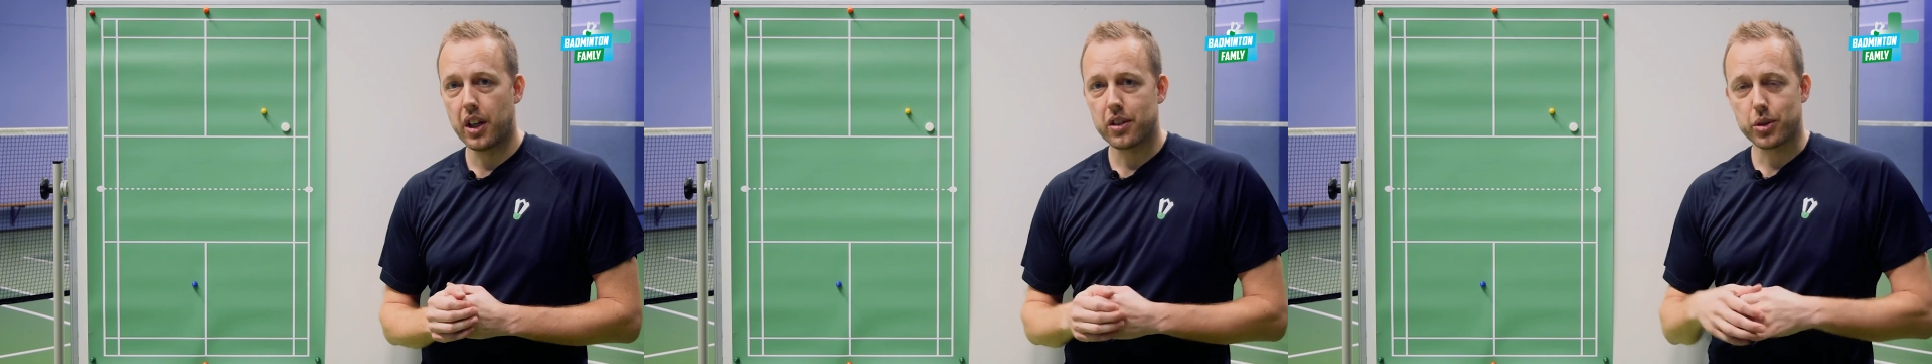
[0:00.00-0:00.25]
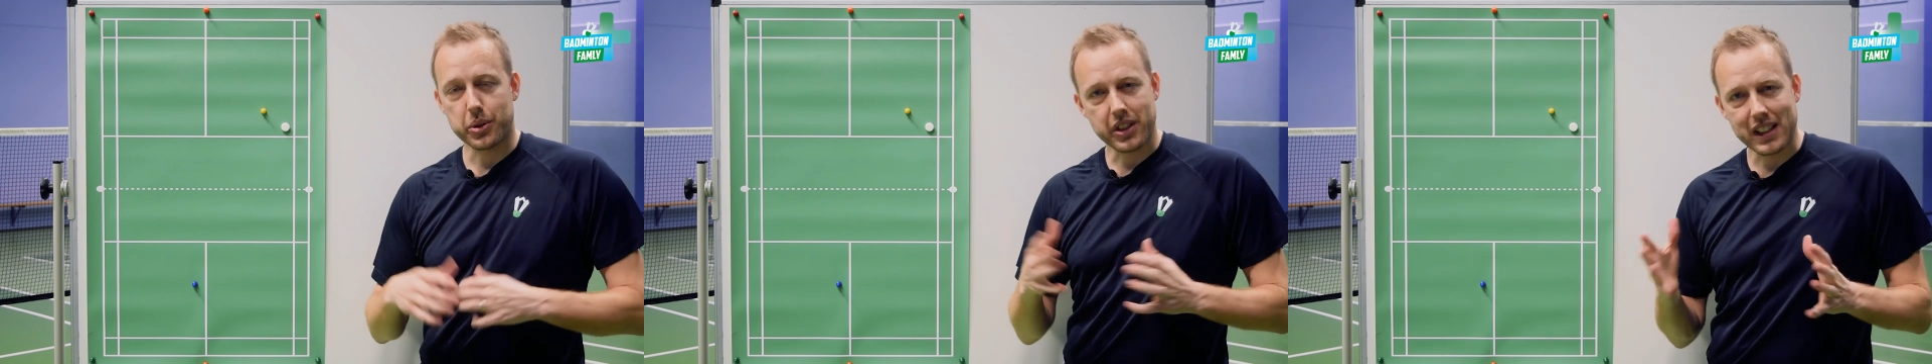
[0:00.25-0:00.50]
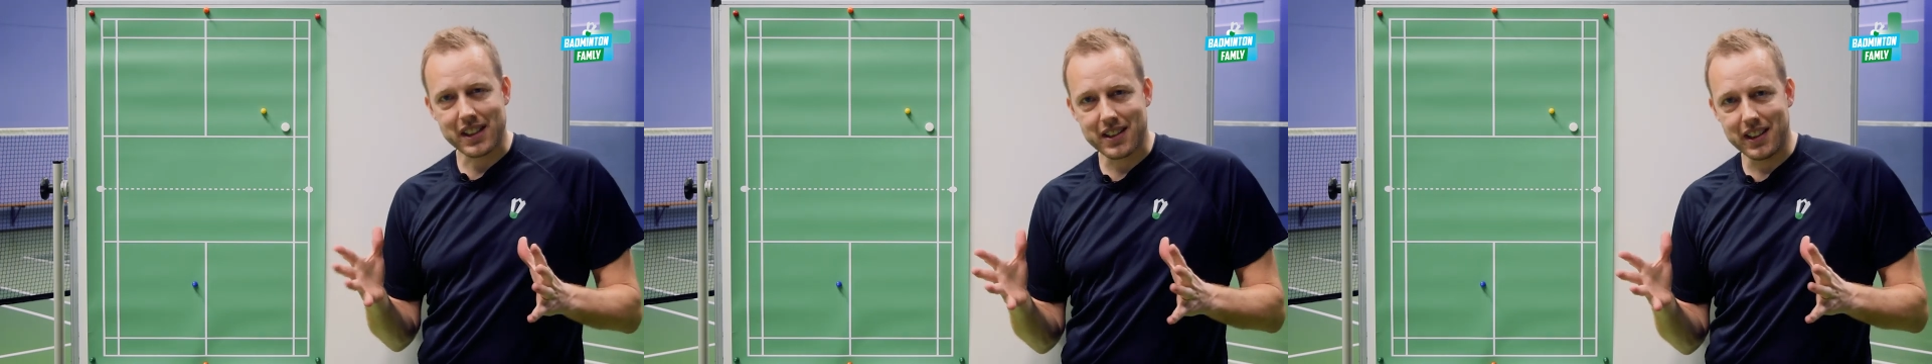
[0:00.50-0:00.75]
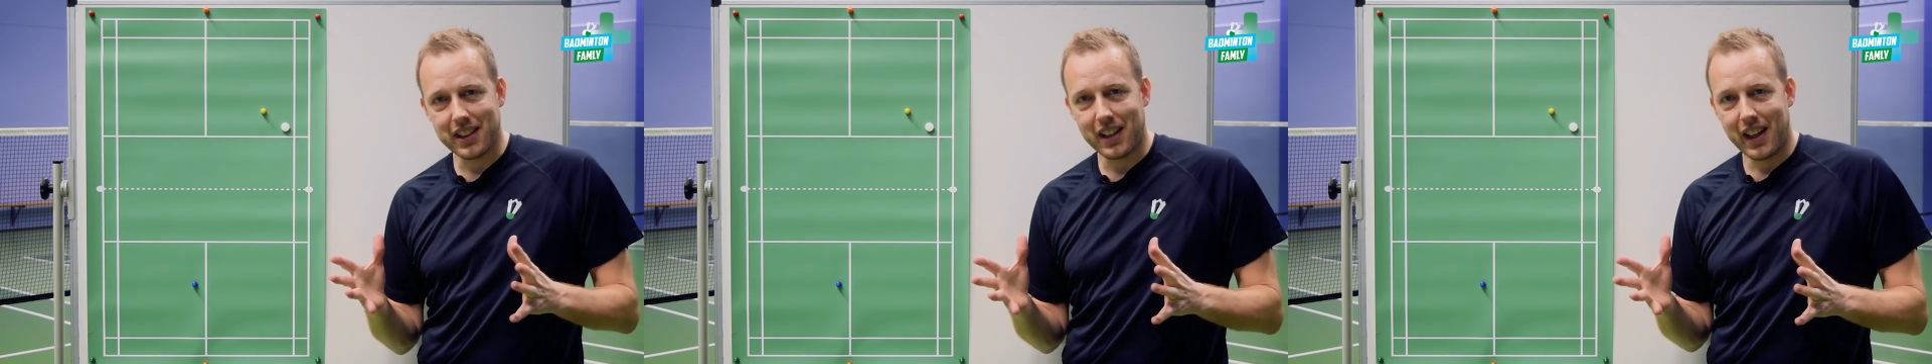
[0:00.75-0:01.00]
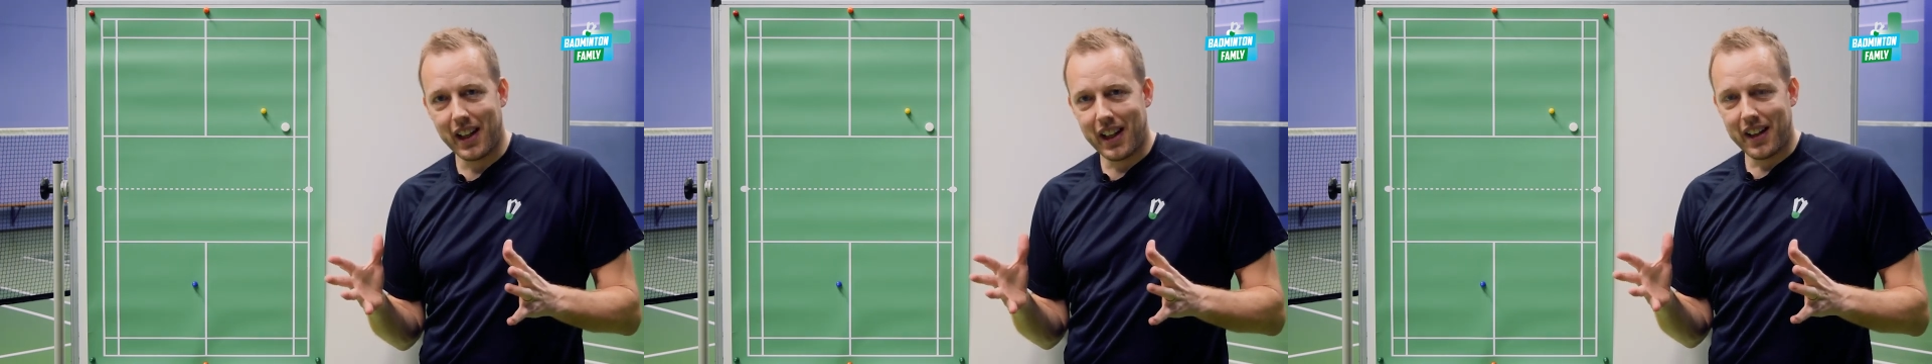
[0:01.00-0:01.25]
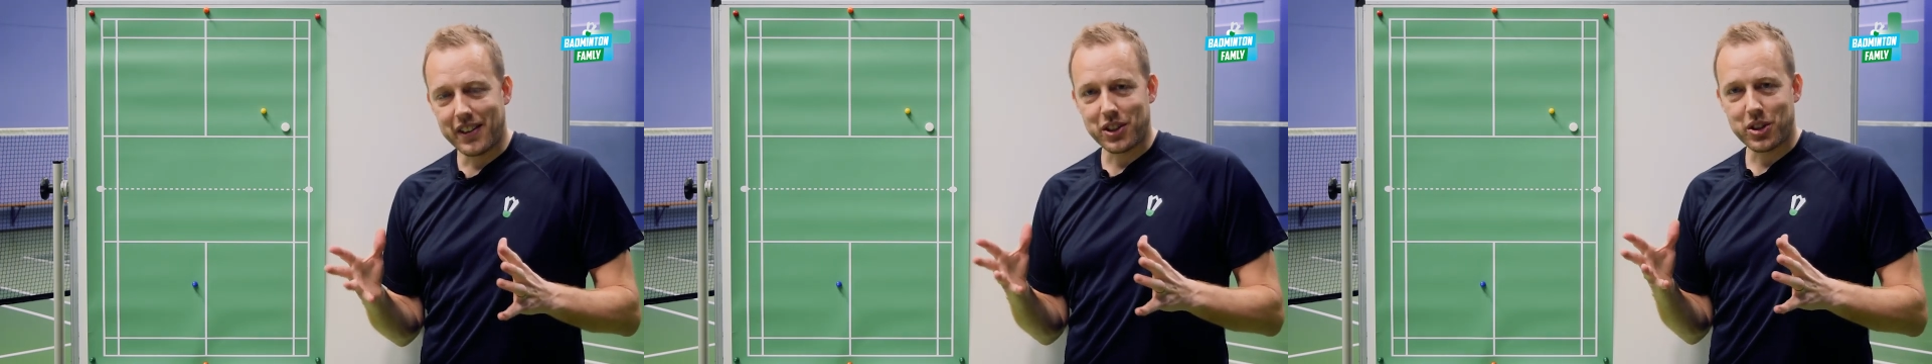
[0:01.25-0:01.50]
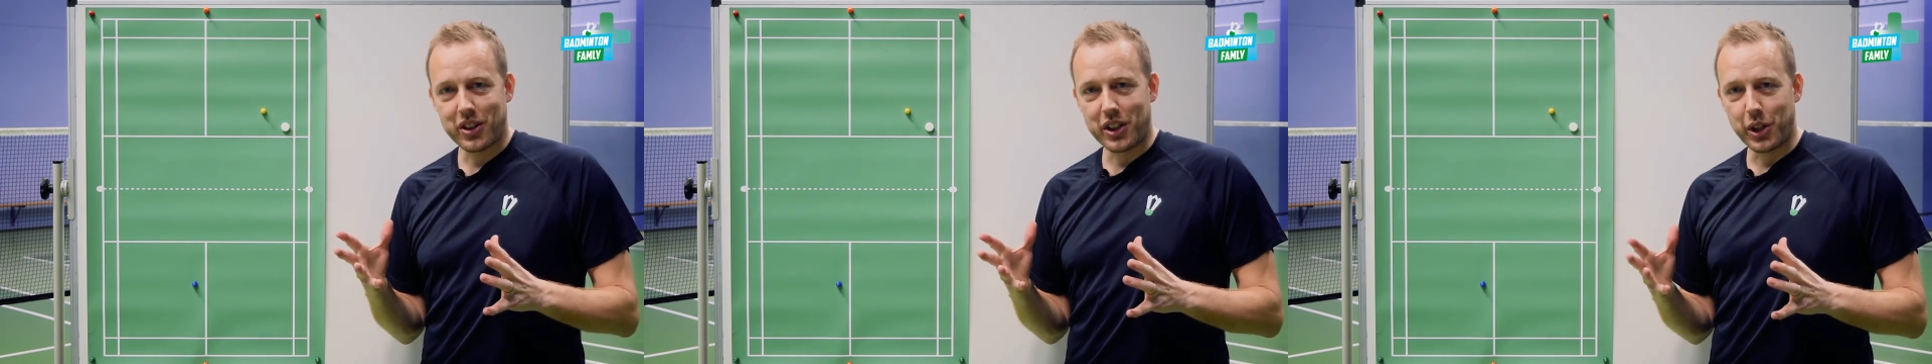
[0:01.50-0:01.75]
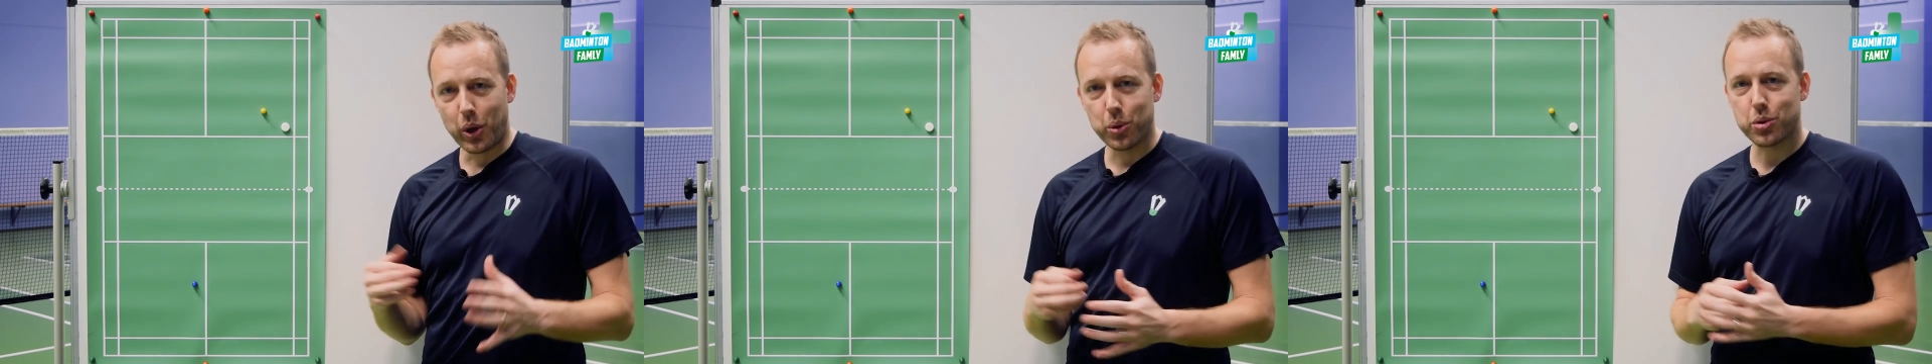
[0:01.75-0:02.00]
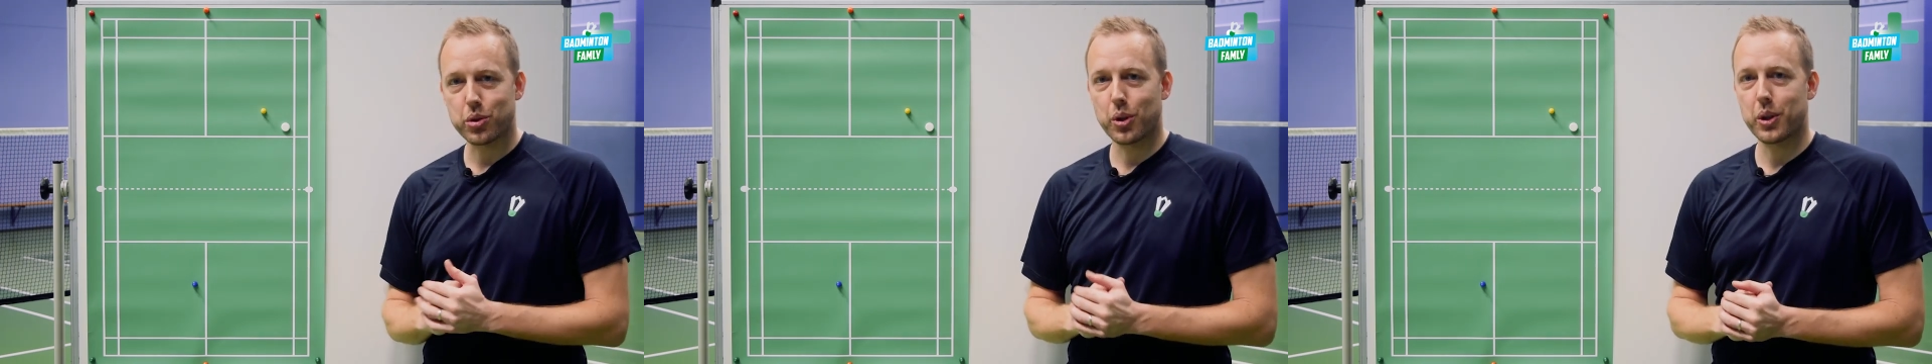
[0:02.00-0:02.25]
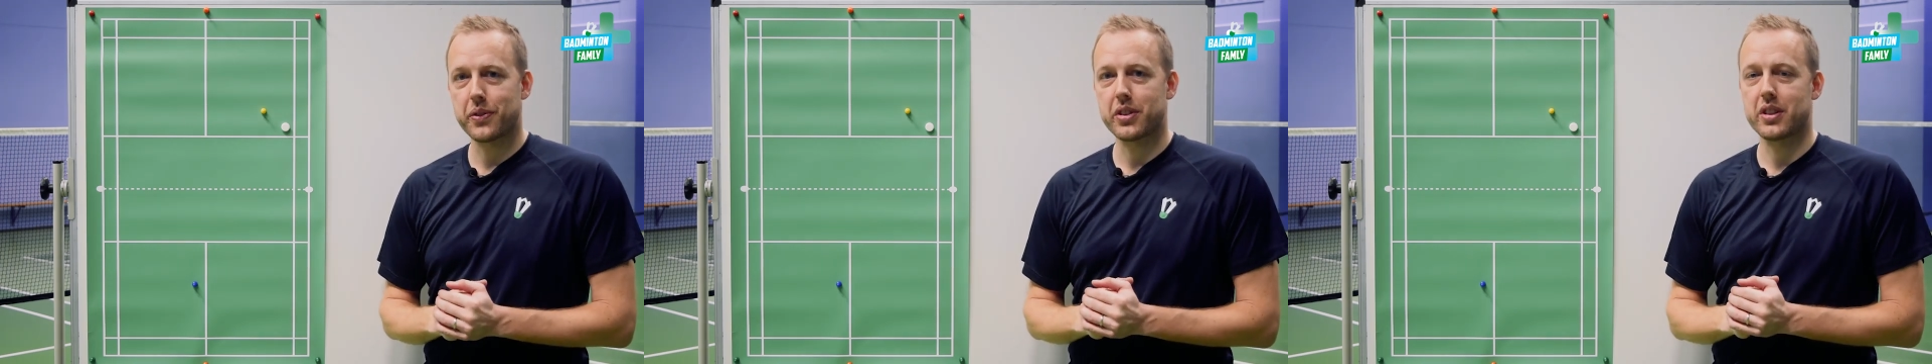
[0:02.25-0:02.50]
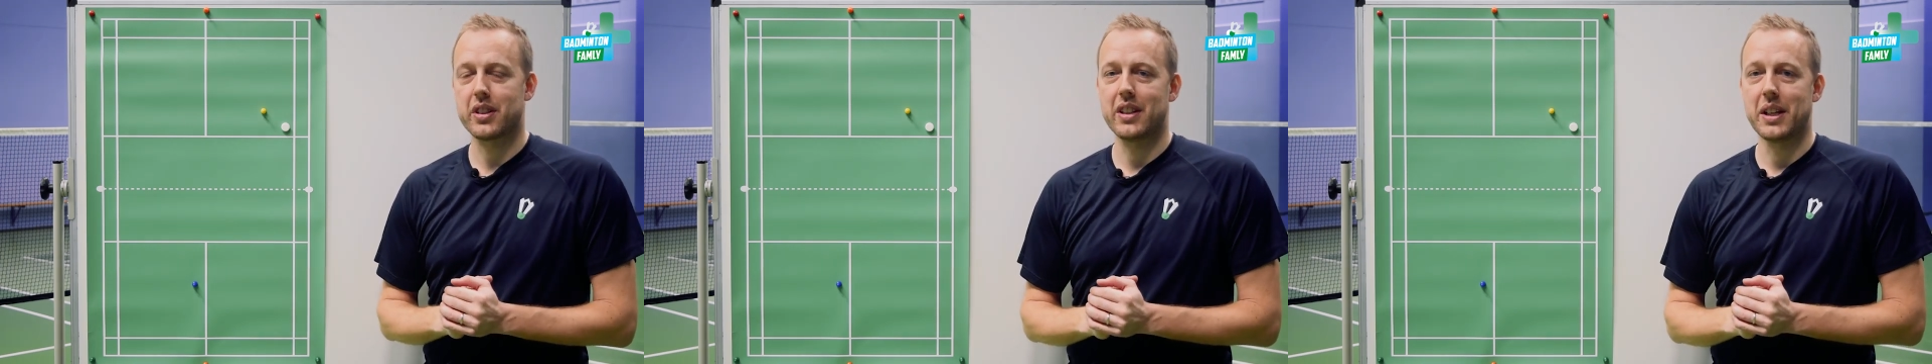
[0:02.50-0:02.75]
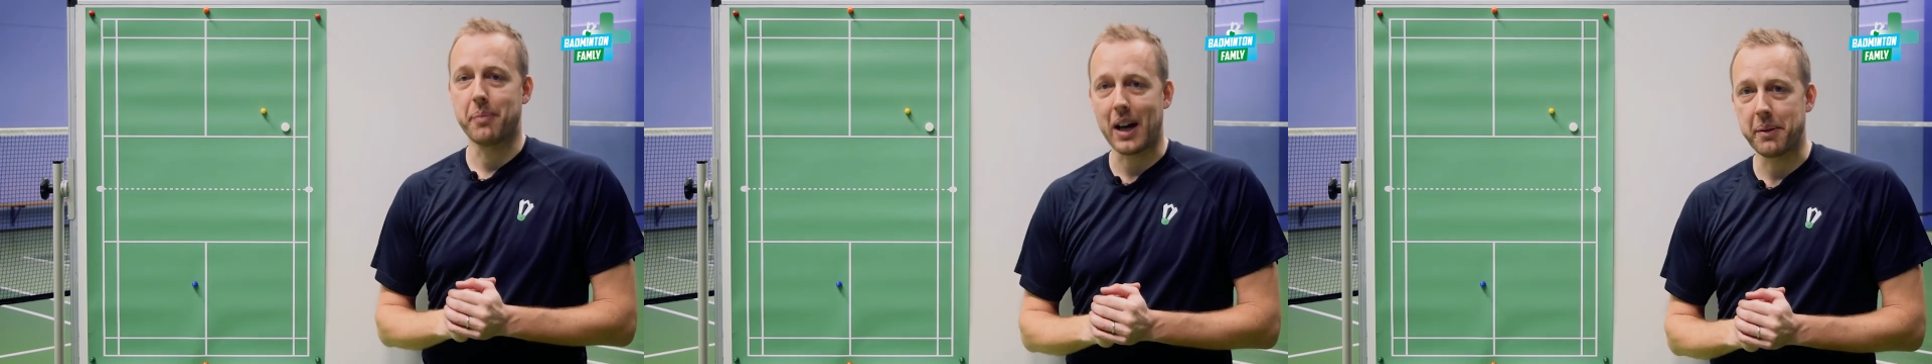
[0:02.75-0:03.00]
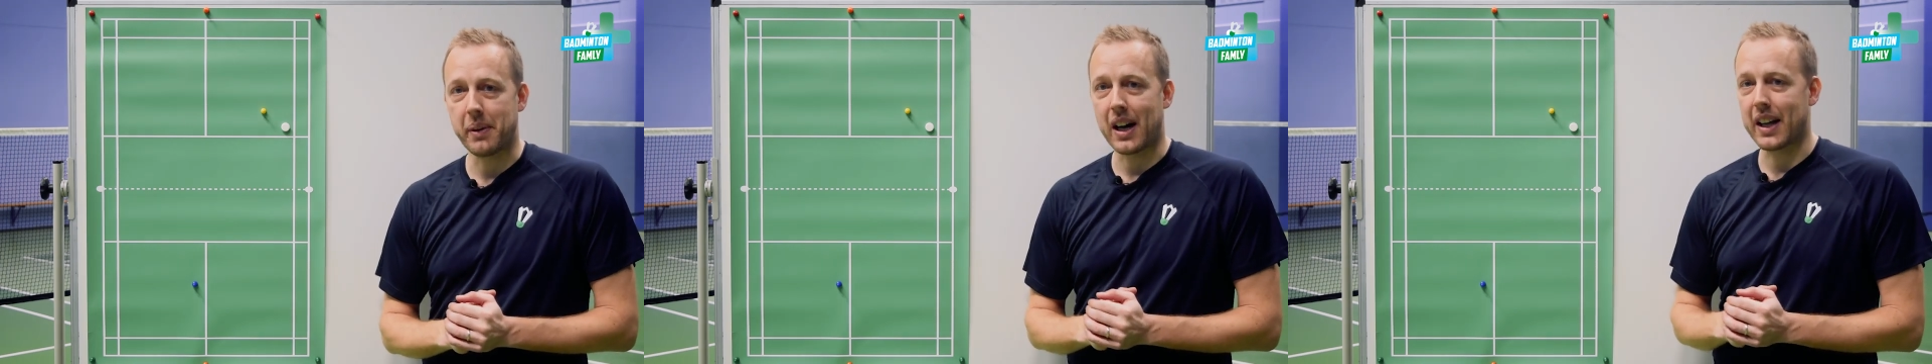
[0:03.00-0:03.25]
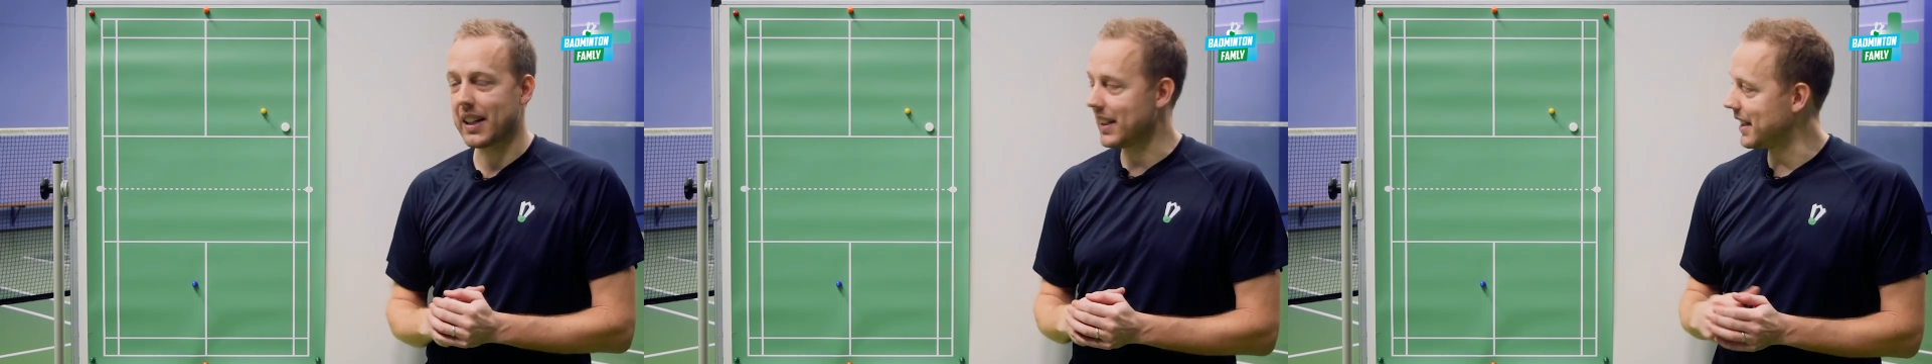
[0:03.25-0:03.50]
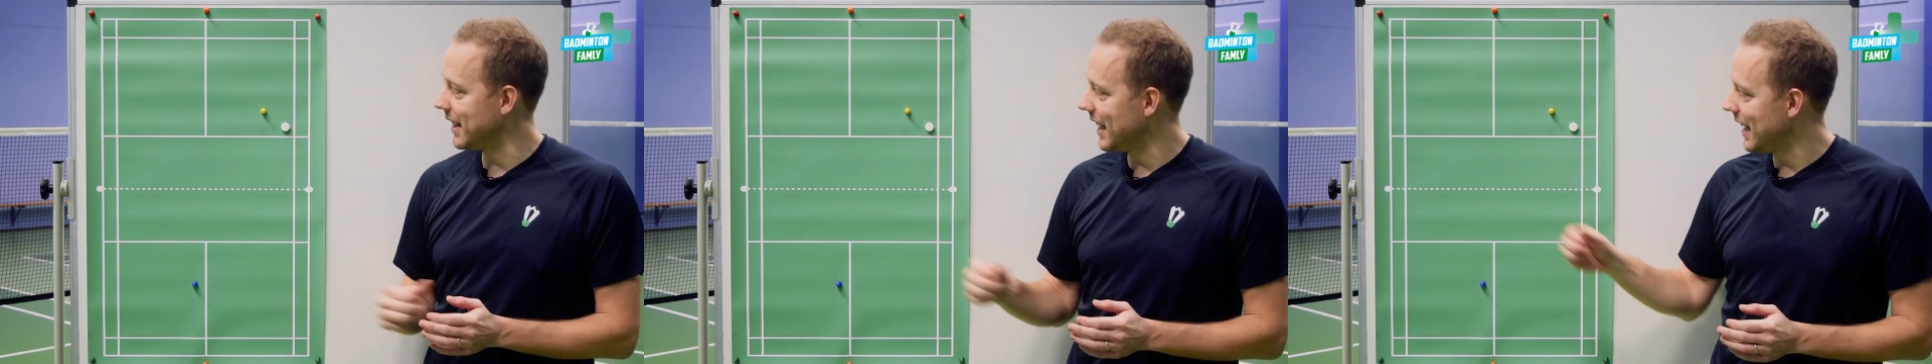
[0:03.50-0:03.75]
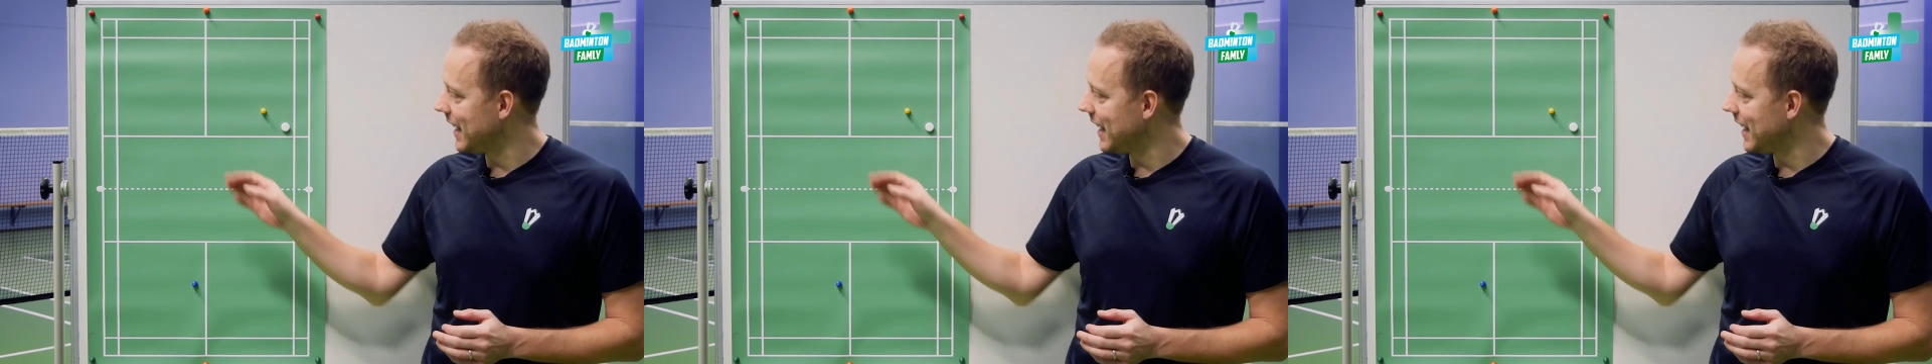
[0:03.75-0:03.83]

So as you can see, the, the low serves, in my mind,